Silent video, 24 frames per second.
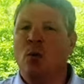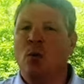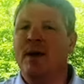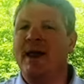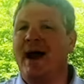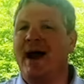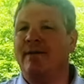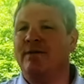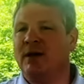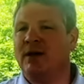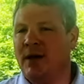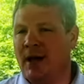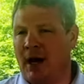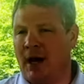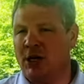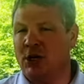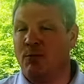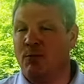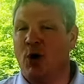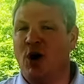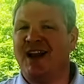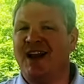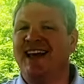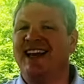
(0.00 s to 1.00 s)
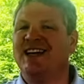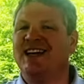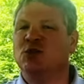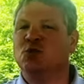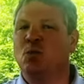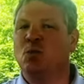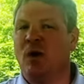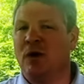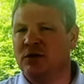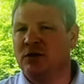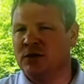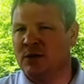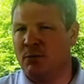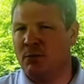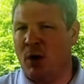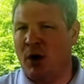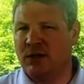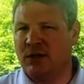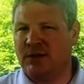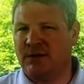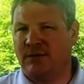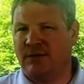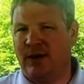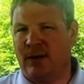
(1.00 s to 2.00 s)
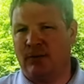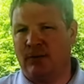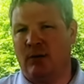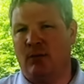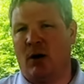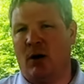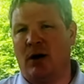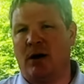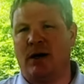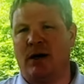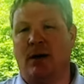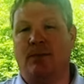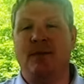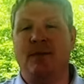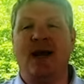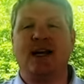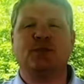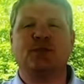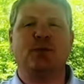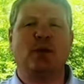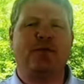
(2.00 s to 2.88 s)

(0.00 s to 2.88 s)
We have the condo market as well as the multifamily market up next.